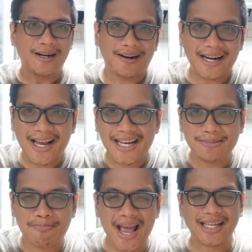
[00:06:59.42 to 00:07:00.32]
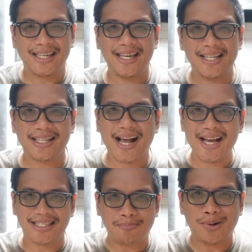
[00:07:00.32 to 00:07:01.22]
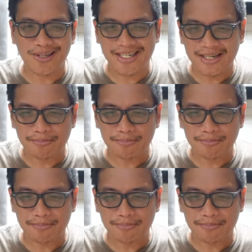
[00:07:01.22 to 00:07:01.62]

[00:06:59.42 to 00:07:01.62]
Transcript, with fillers: Alright guys, back in Casa Pogi,